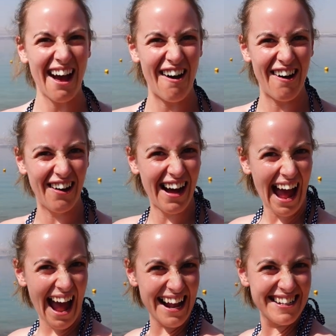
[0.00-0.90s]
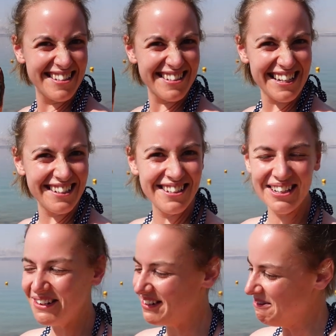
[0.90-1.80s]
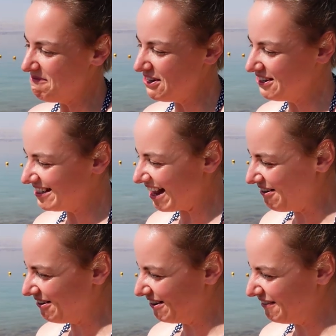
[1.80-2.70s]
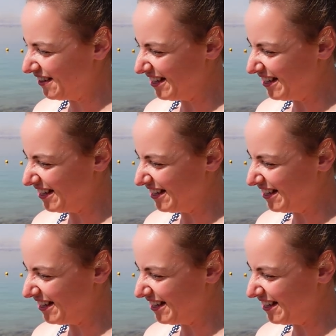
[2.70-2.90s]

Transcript: If you're joining me for the first time, hi, I'm Caroline,